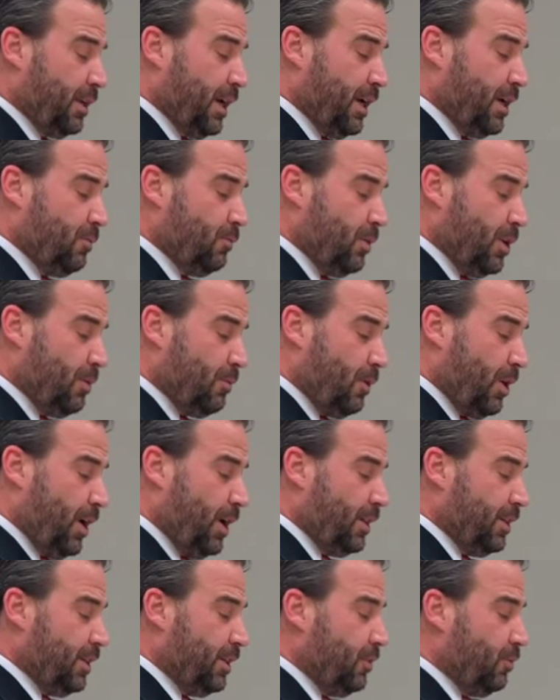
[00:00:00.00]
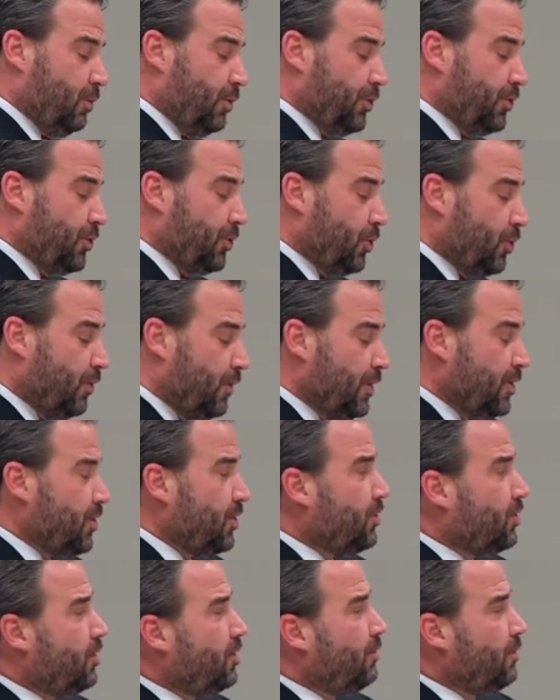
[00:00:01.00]
plan rewrite that will serve as
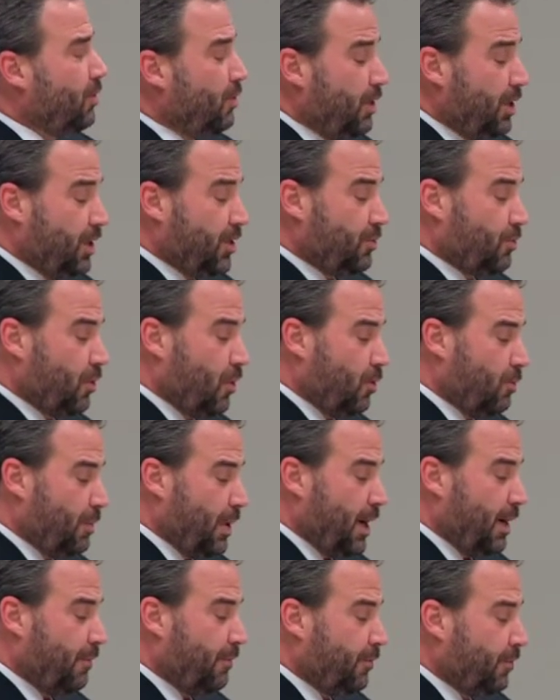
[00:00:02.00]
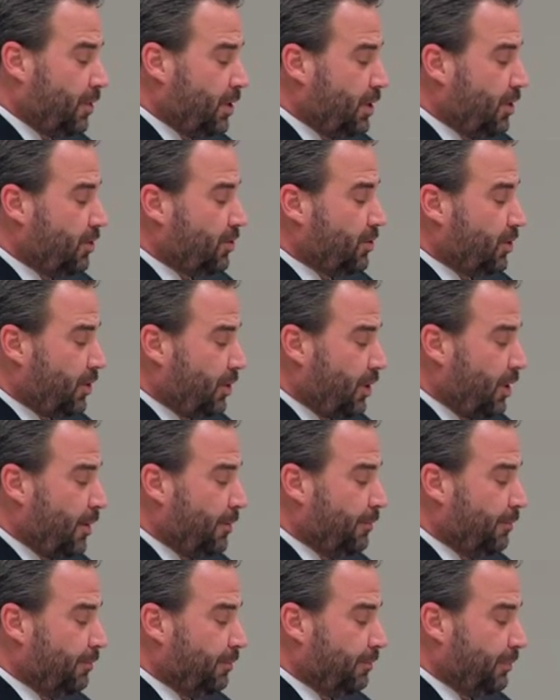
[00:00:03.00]
this community's roadmap for years to
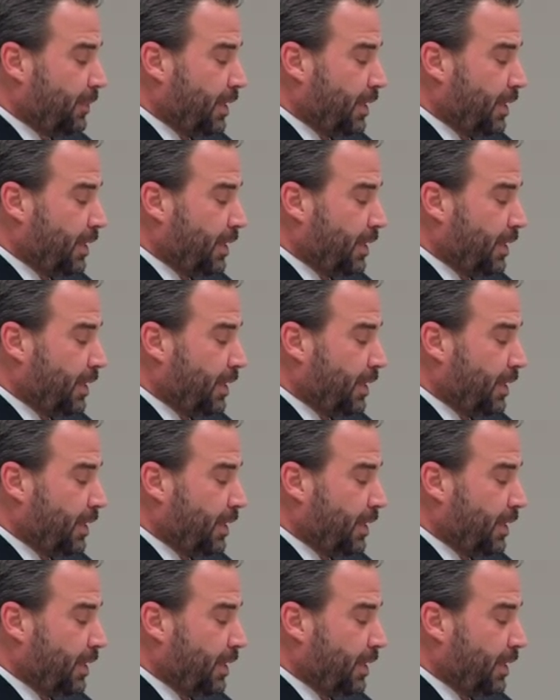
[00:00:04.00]
come.